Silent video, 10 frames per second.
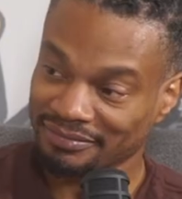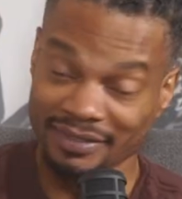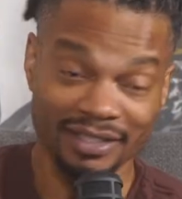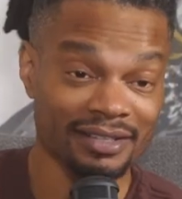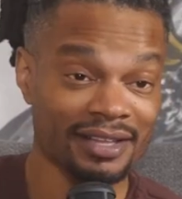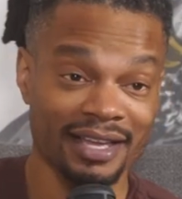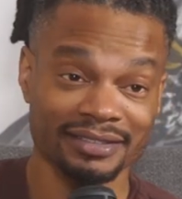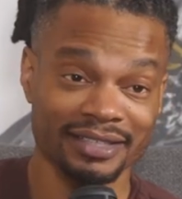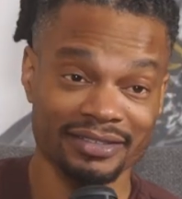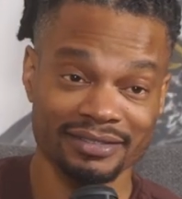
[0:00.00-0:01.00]
just gonna
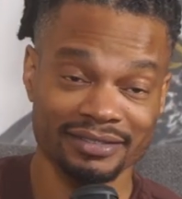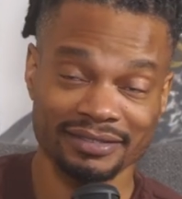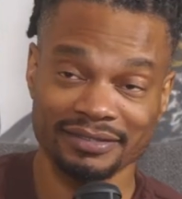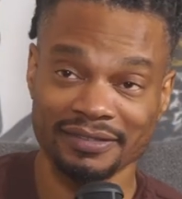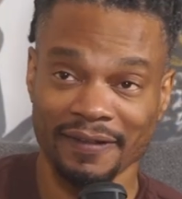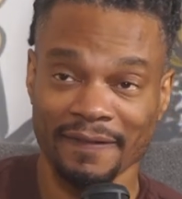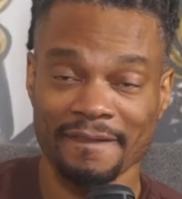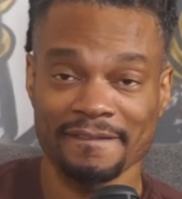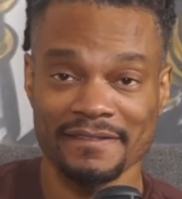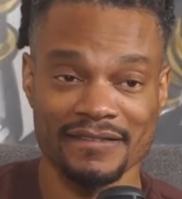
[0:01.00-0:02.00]
ask Sarah then.
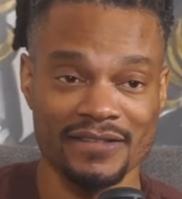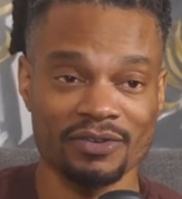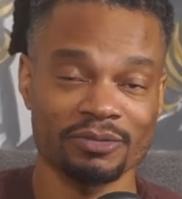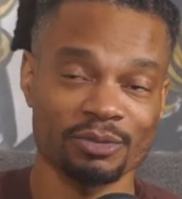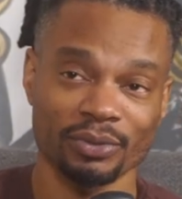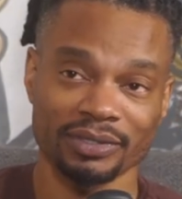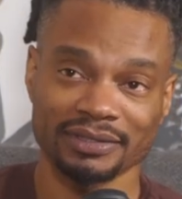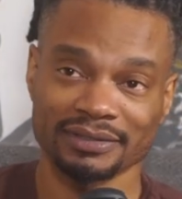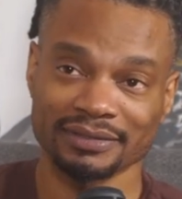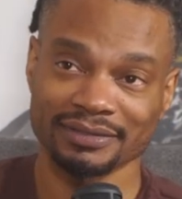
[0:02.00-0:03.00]
I'm going to
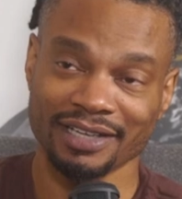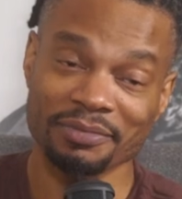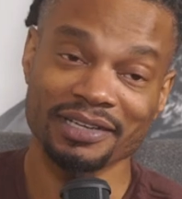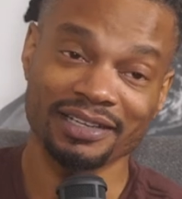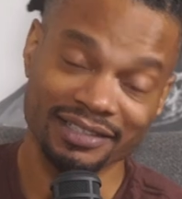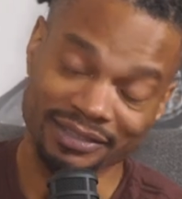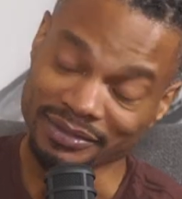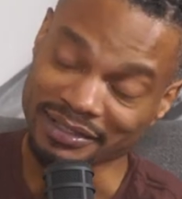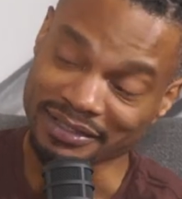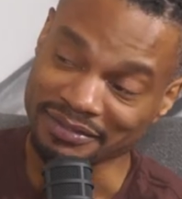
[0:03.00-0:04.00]
Portland. I'll be in LA with
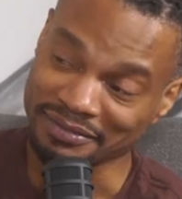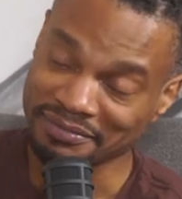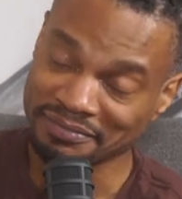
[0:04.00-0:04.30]
Steve.